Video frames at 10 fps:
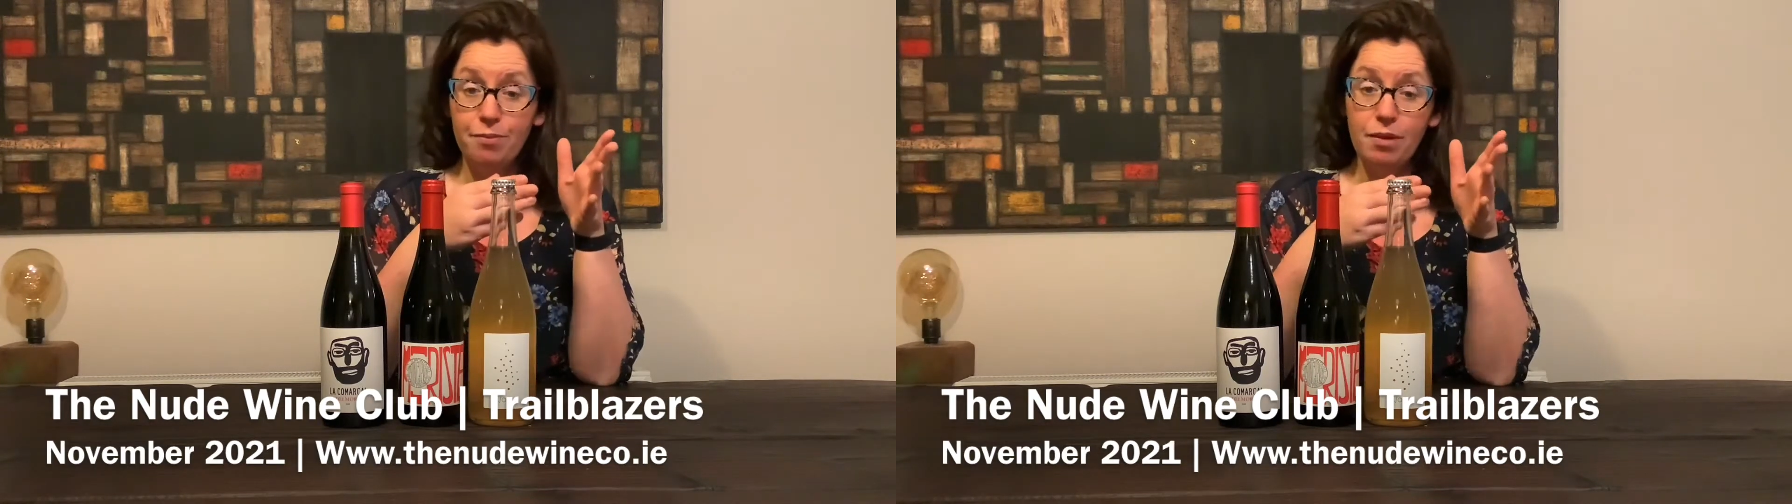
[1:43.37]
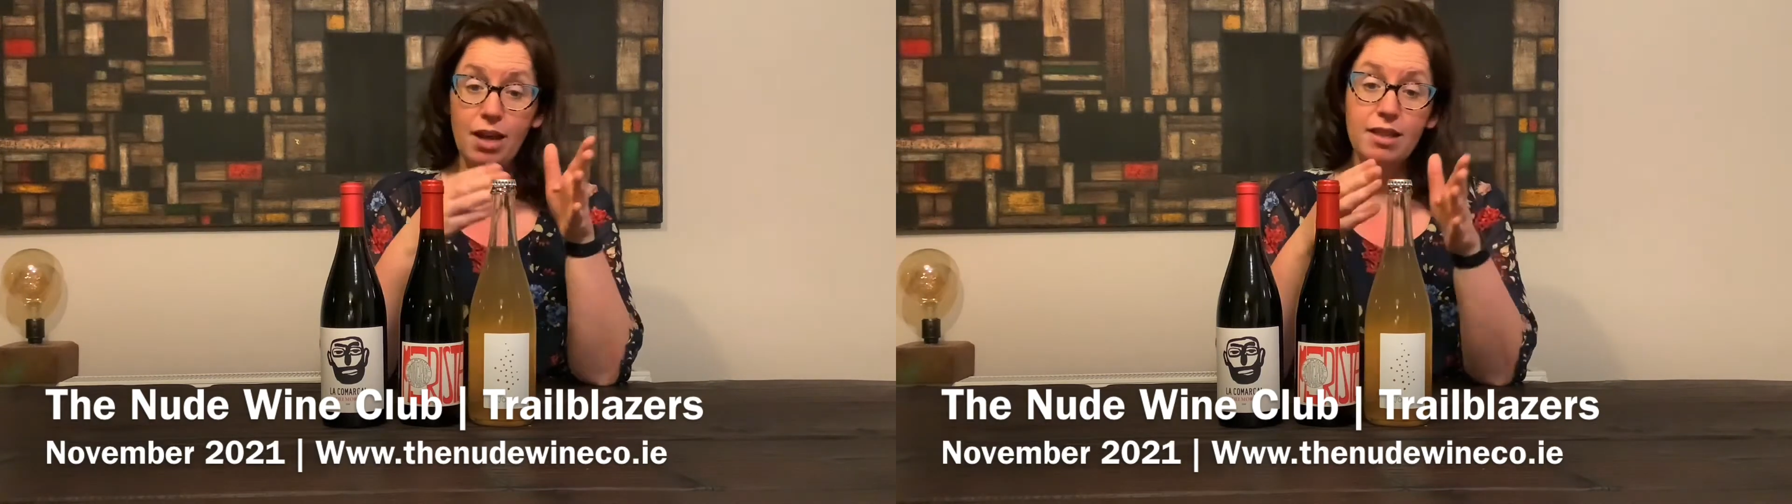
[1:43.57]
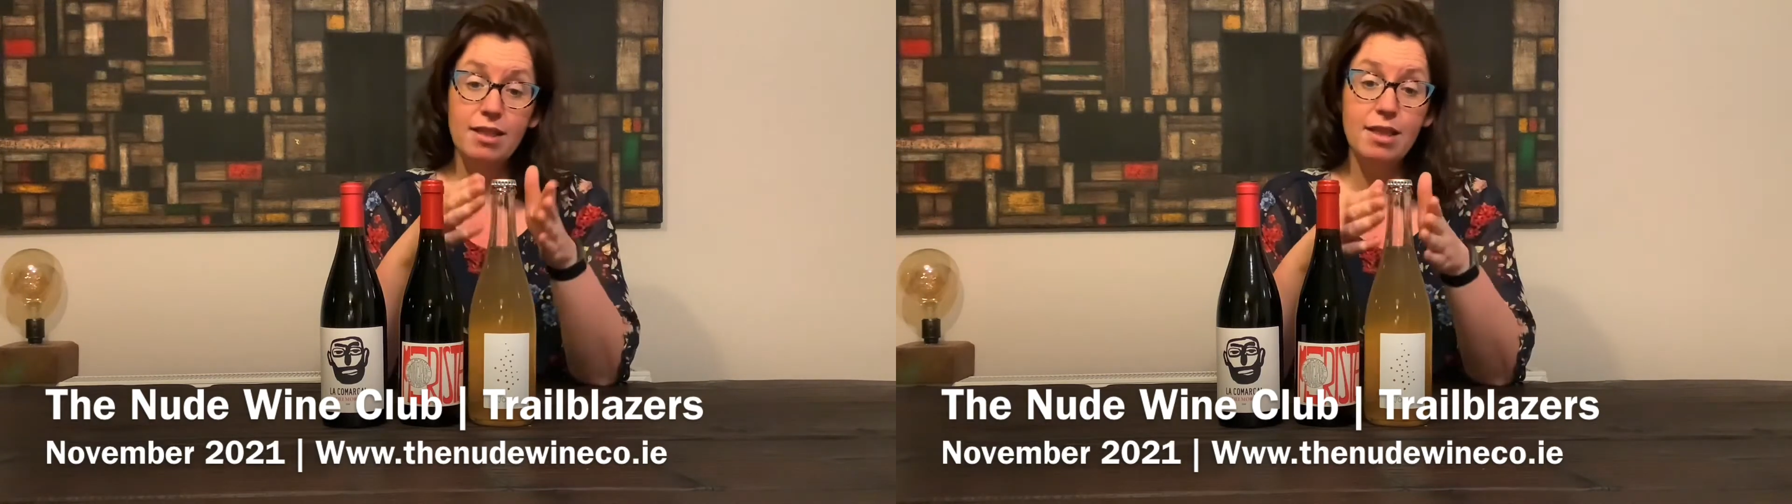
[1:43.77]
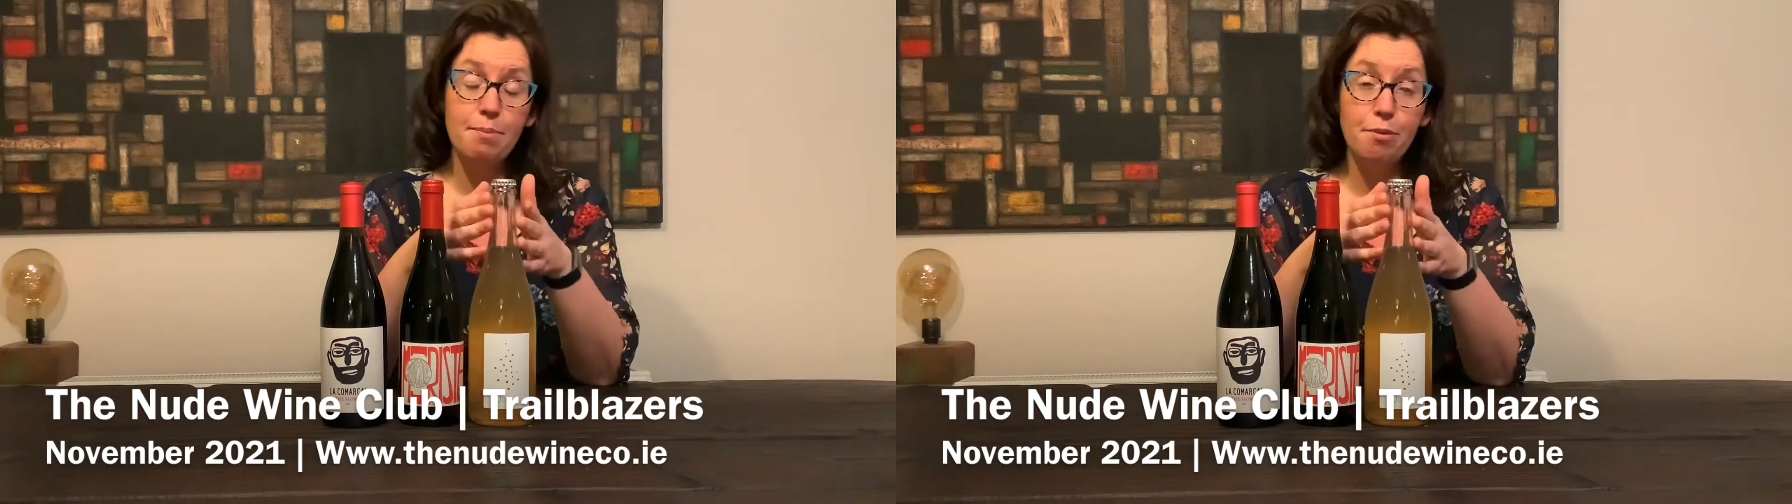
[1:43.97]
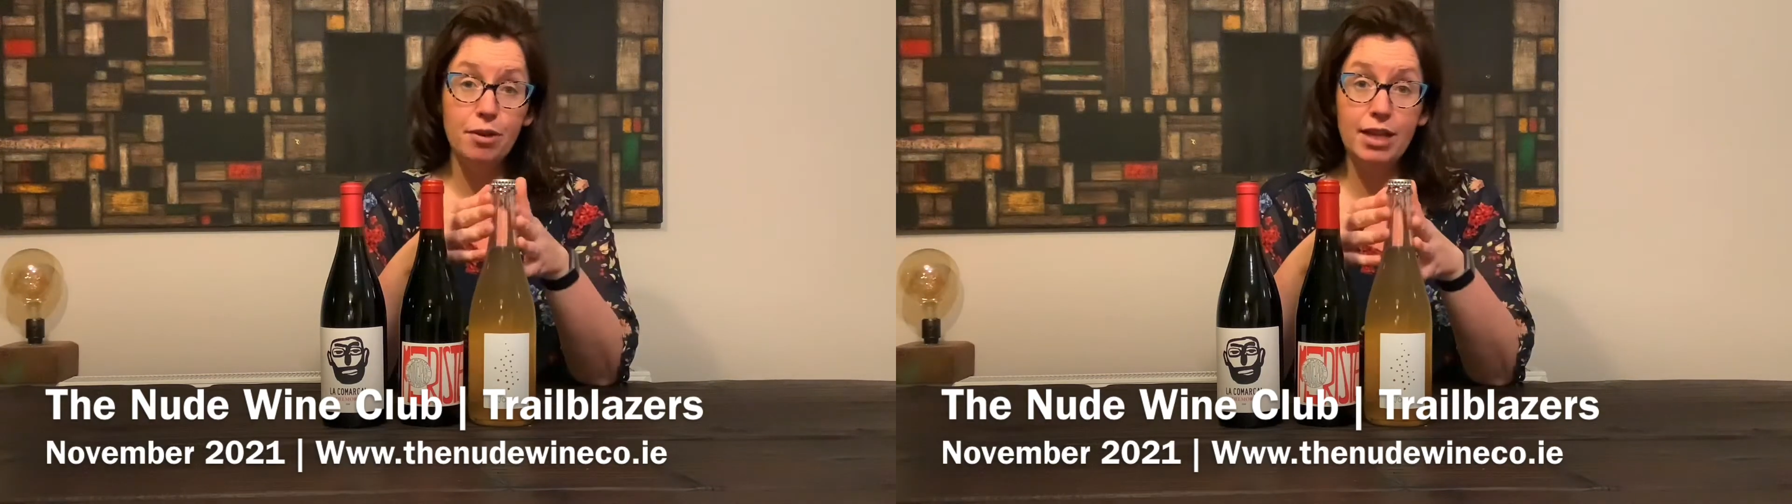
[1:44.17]
and then they
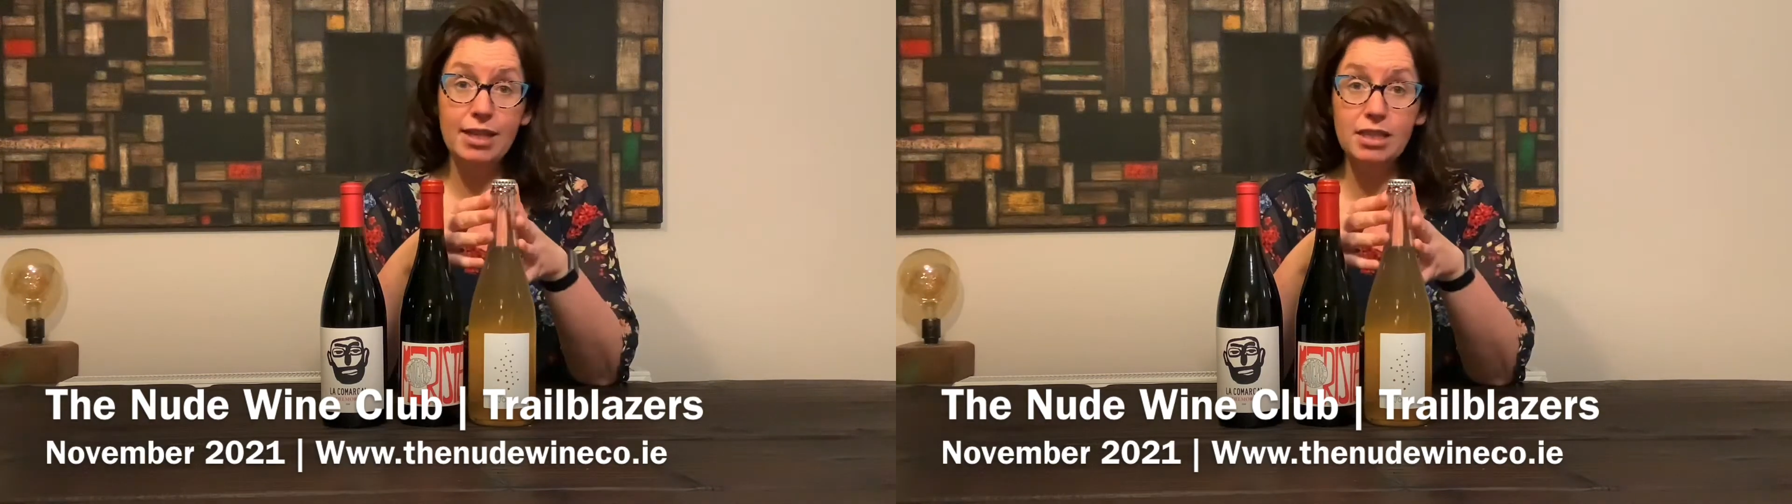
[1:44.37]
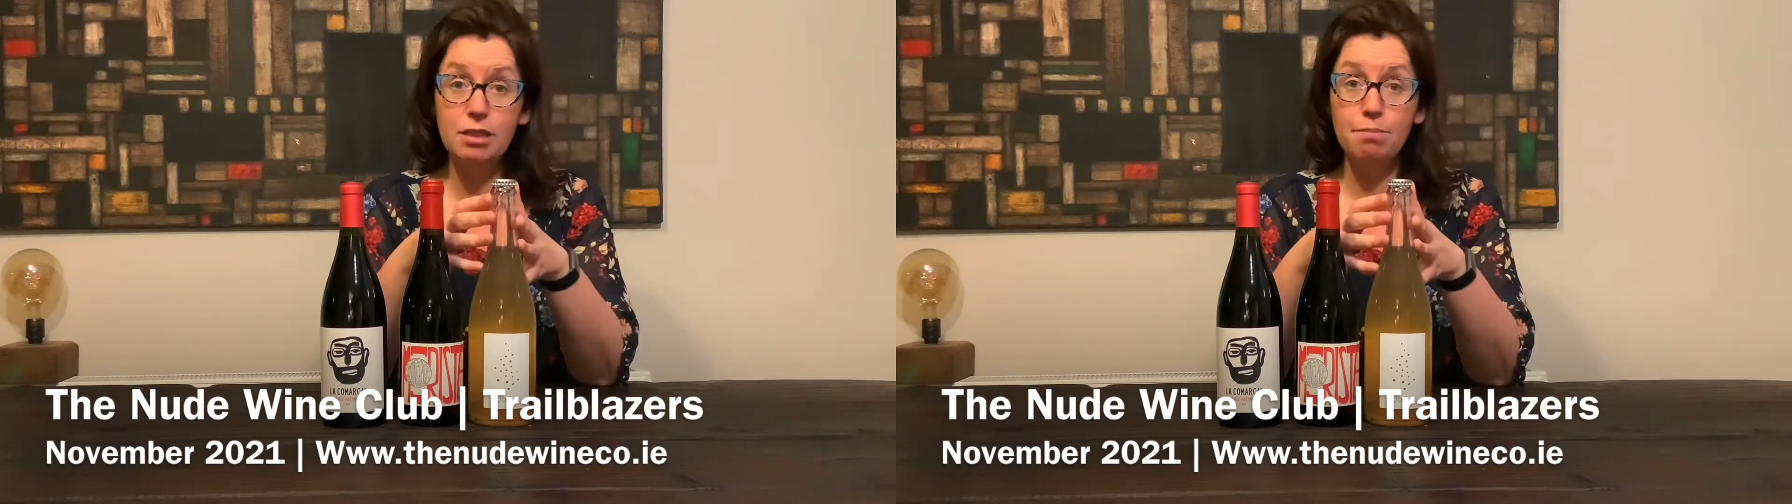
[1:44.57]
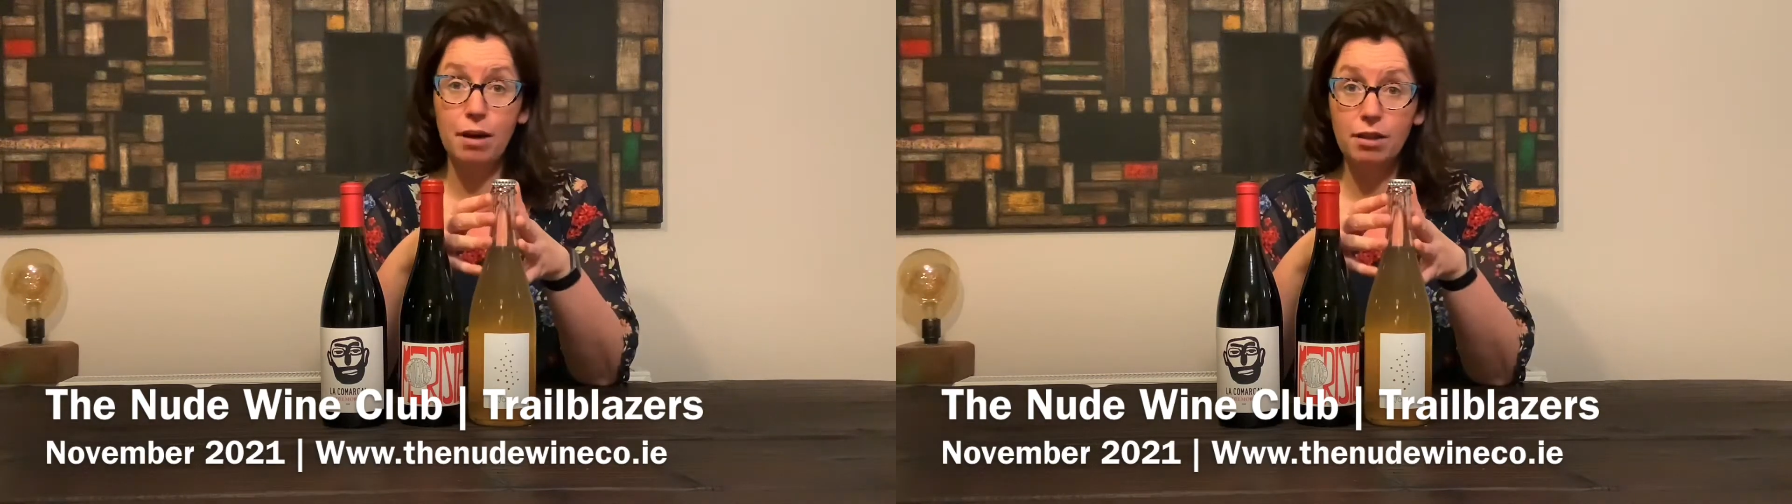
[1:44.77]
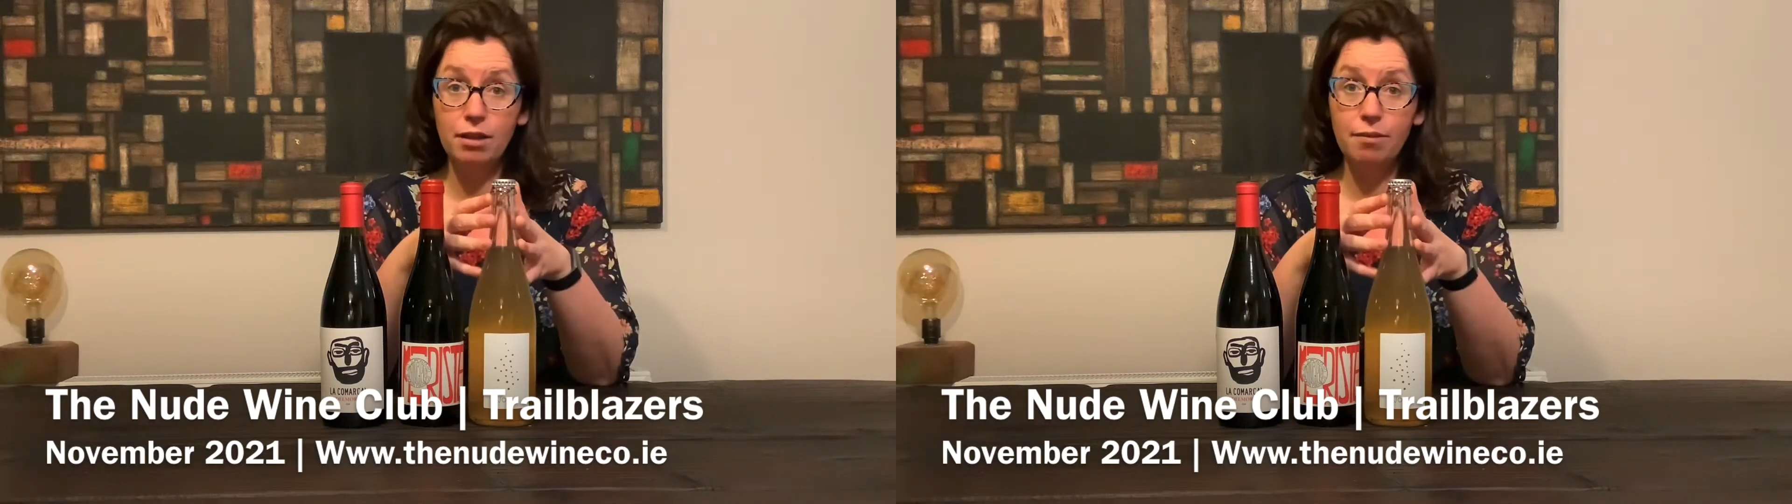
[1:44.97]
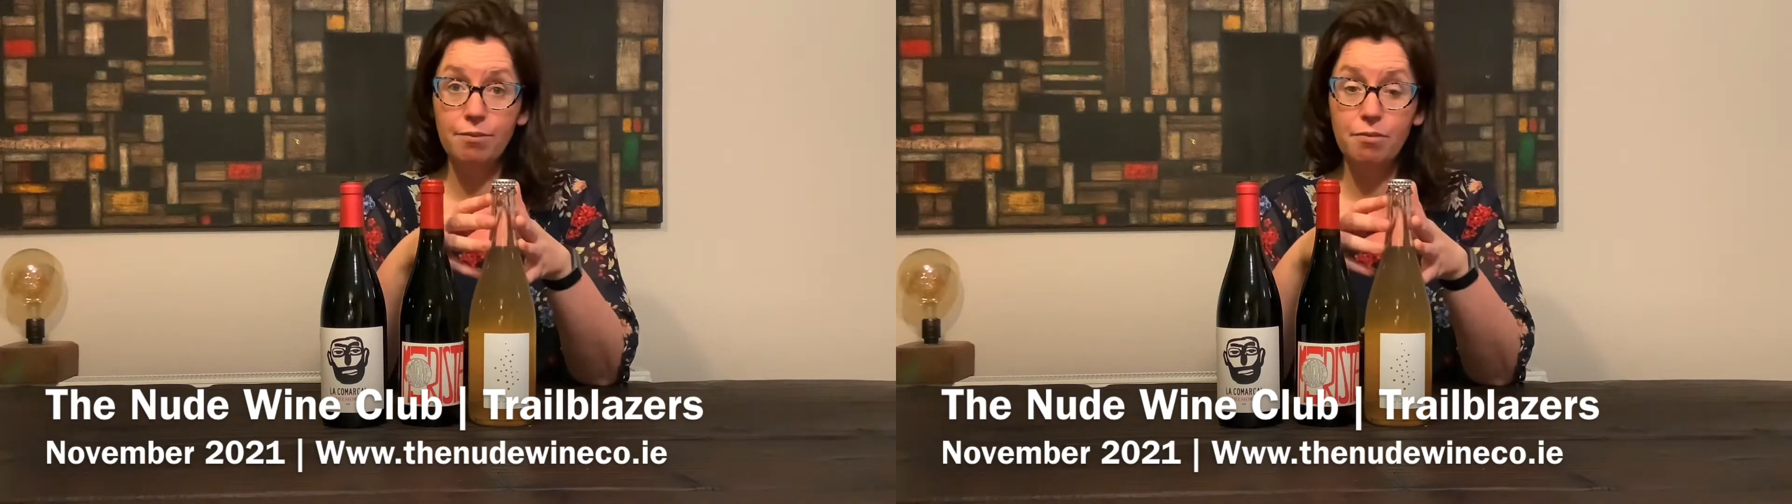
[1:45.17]
put it into the bottle,